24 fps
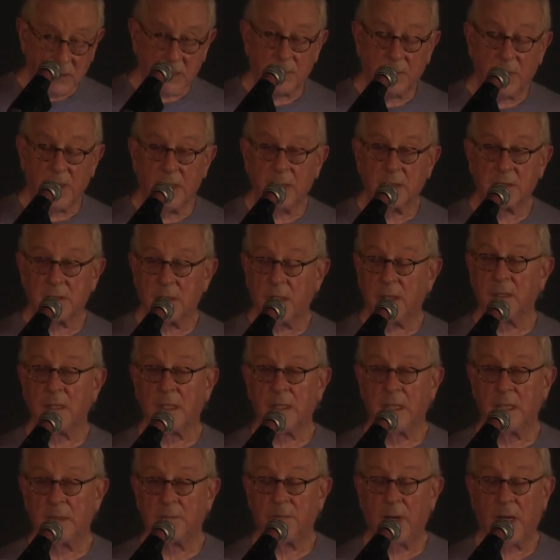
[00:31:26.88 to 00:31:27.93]
it
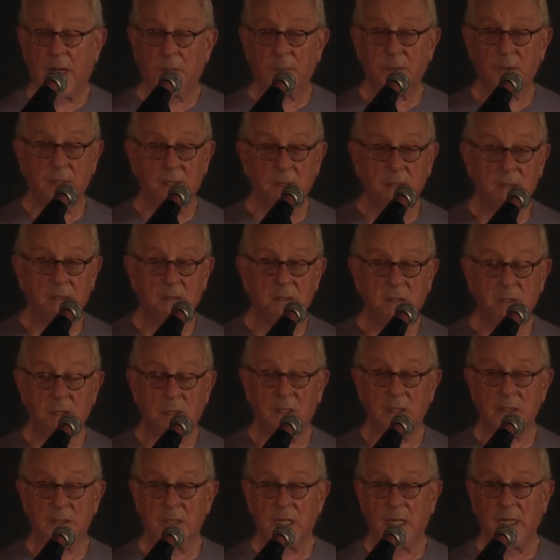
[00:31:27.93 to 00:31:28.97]
suddenly popped into
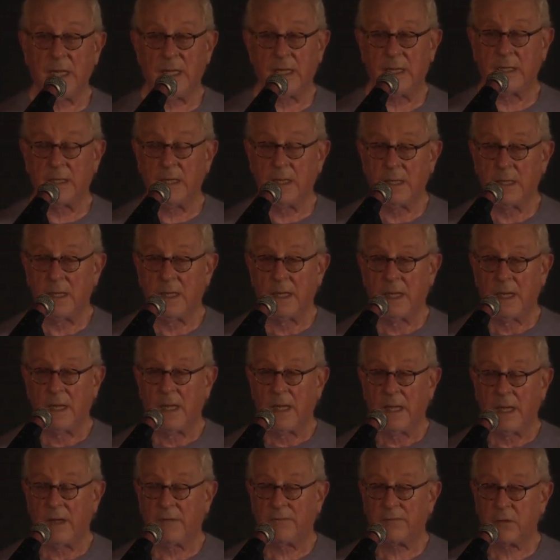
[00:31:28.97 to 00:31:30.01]
John's head,
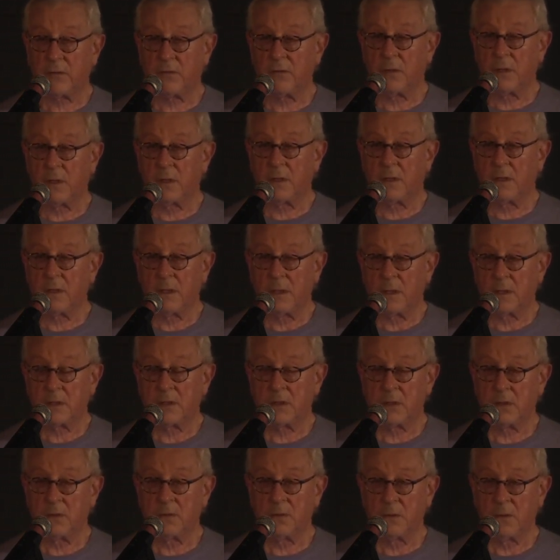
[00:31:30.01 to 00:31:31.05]
after all,
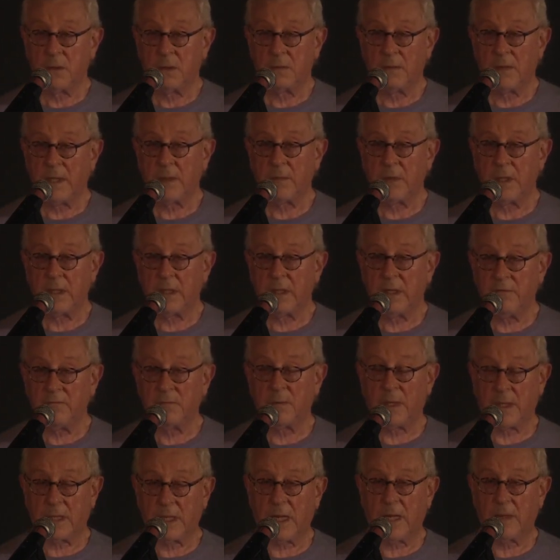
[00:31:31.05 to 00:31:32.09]
to maybe give
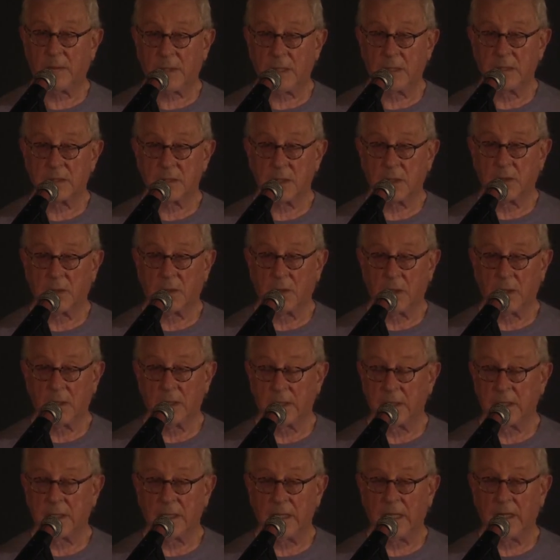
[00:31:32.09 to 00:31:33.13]
Bud Hopkins a call.
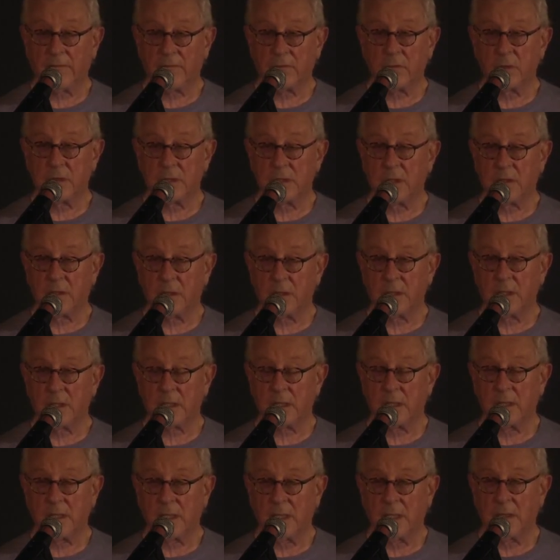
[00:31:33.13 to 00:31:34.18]
And afterwards he
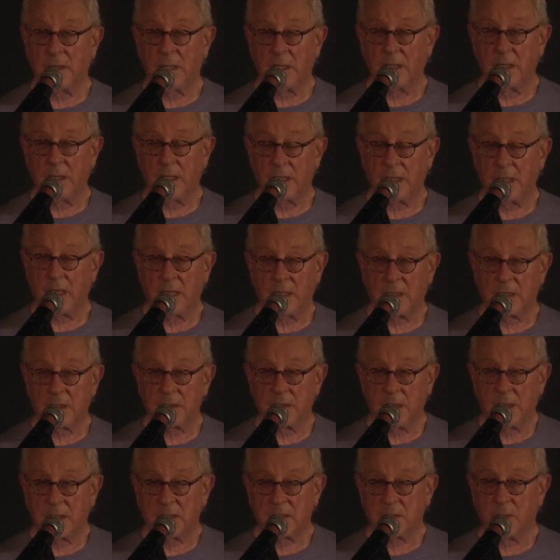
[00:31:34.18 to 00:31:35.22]
couldn't
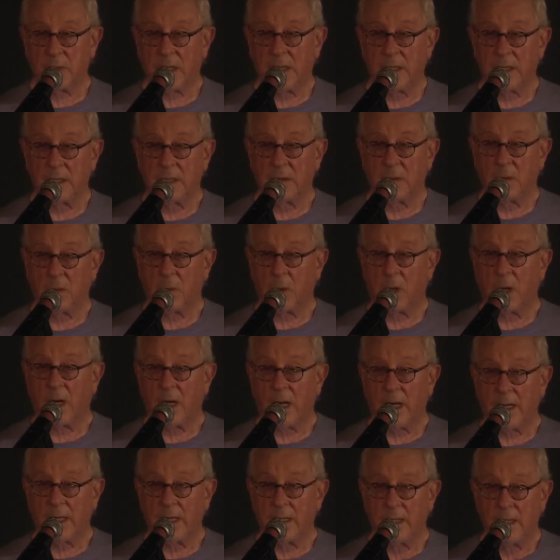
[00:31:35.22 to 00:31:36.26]
explain
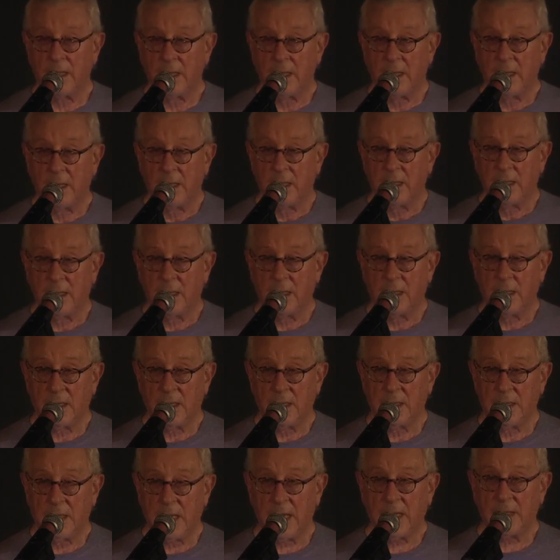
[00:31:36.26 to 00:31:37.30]
why
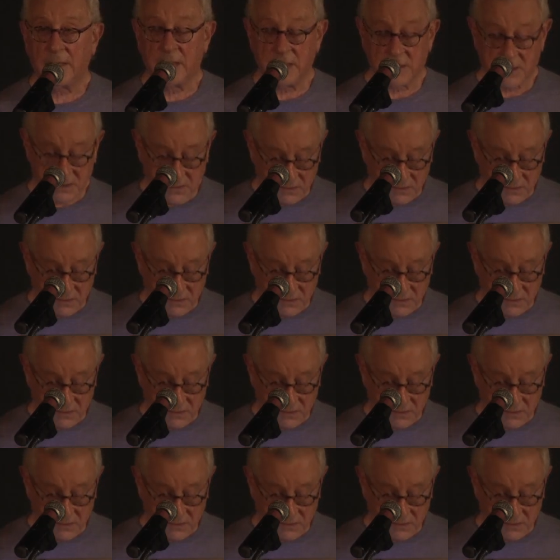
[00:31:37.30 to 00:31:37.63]
he had this